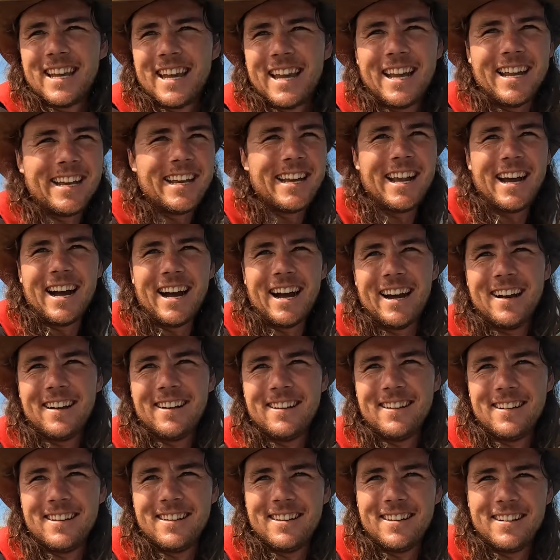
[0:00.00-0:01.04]
And uh,
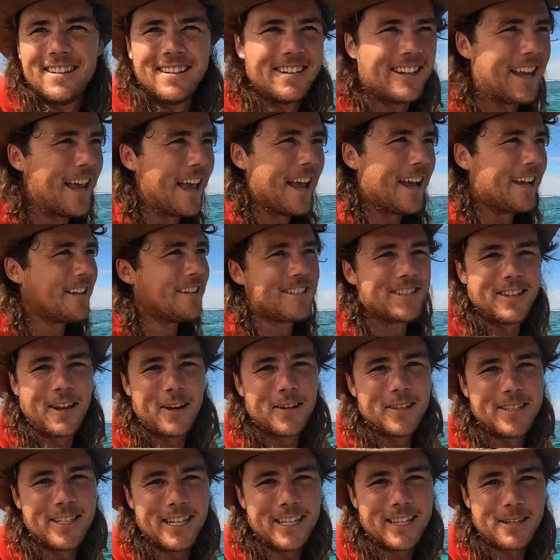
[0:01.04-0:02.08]
yeah,
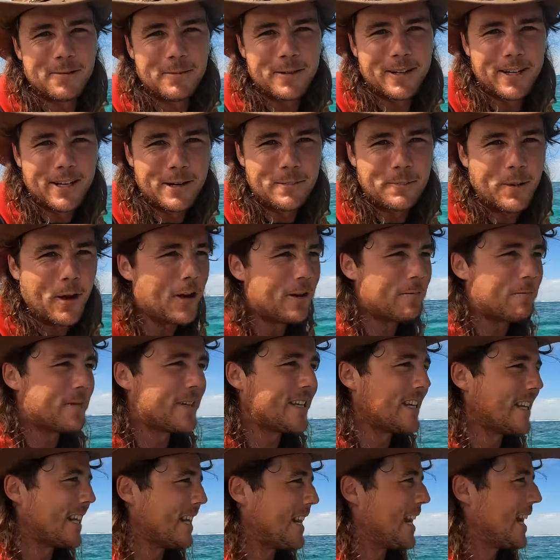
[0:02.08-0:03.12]
so sick that we got a boat and we
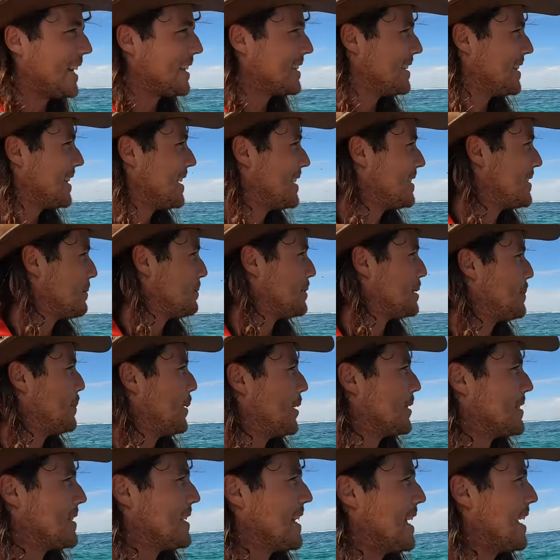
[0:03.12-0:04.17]
can get out to these little
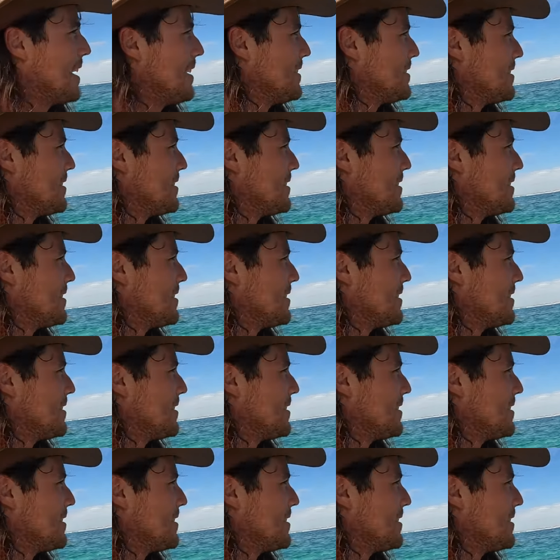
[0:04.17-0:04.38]
spots now.